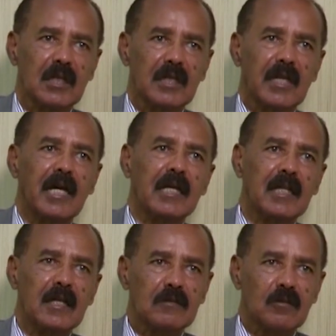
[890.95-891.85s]
9
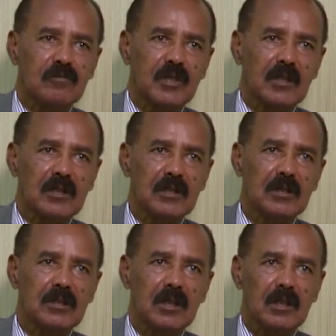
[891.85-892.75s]
years of
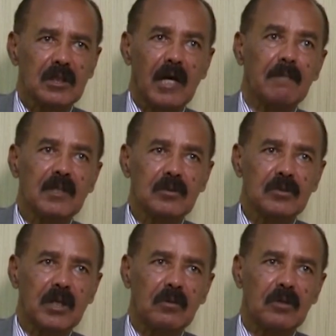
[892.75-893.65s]
sanctions, damage to
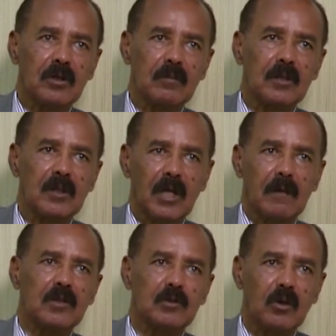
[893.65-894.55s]
the economy,
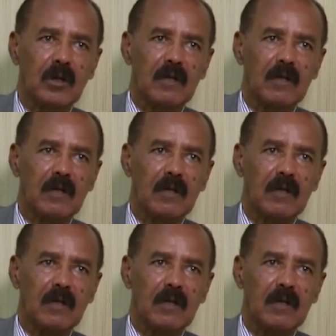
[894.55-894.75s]
damage to our